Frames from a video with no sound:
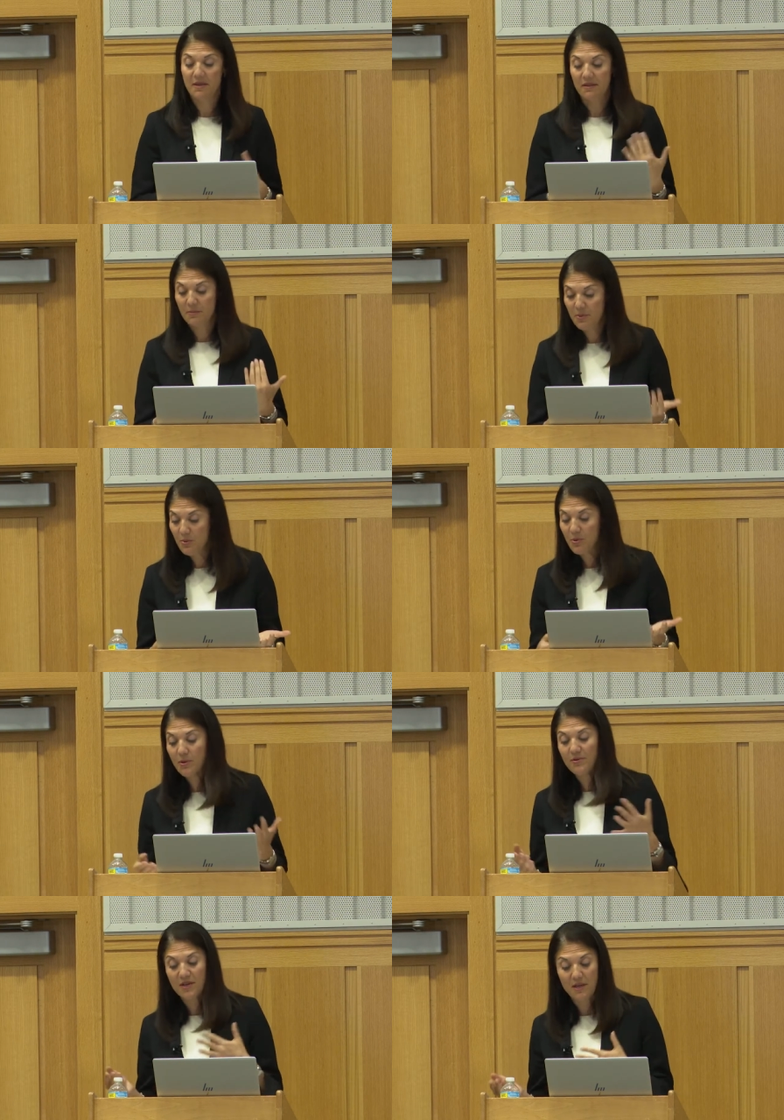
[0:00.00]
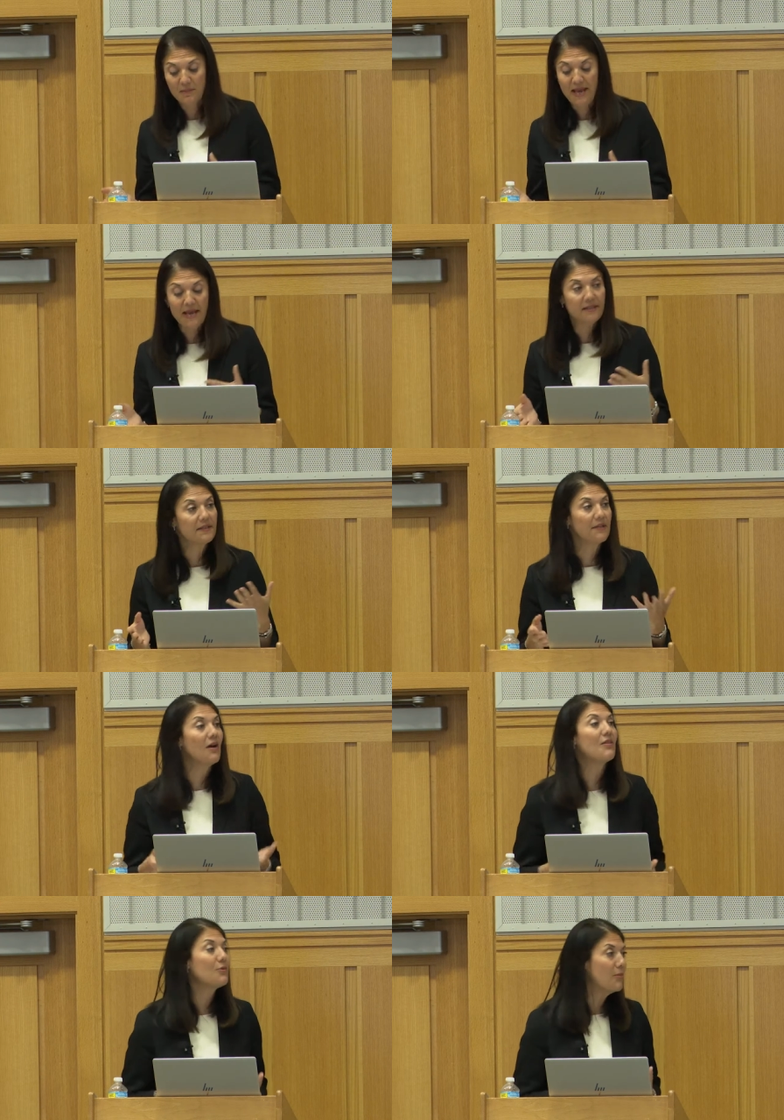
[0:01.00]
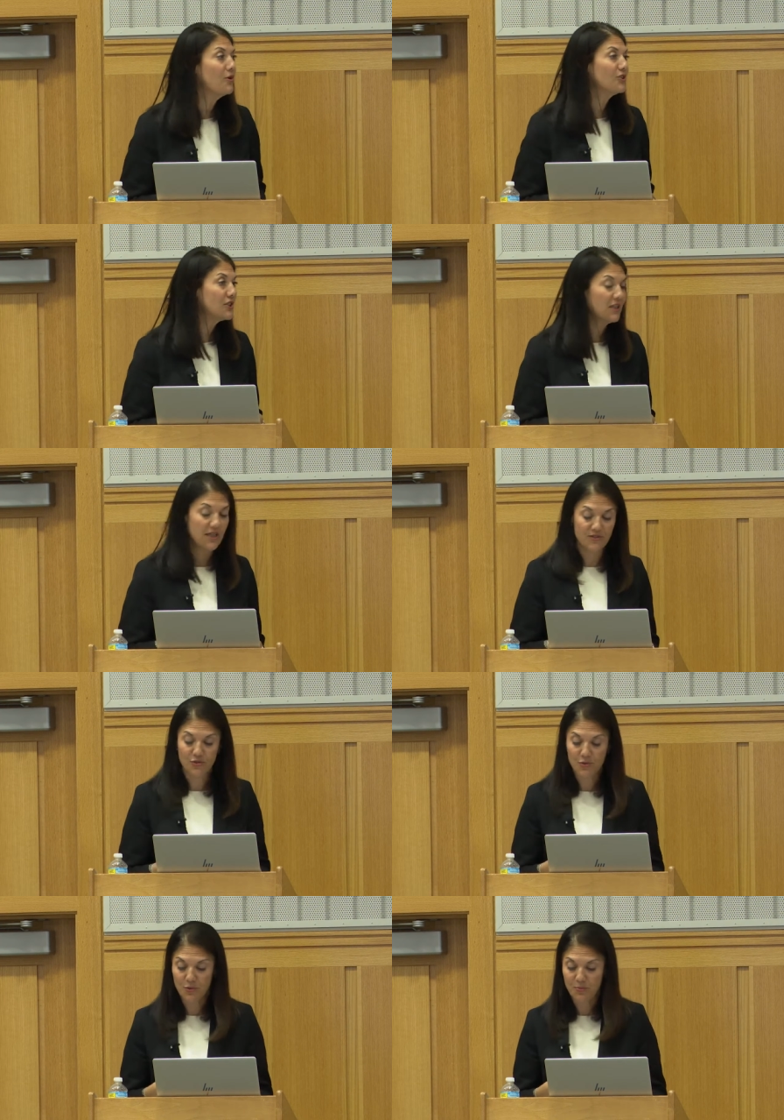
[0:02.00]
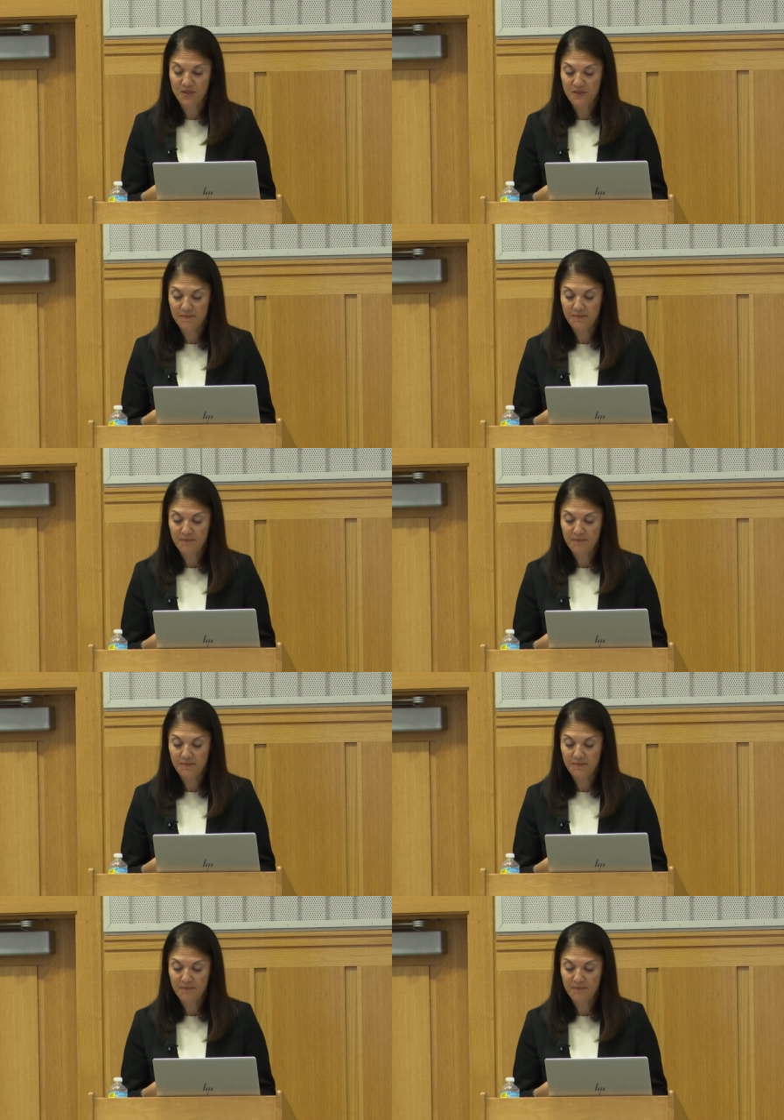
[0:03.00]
the poor, the unbanked, and other marginalized groups.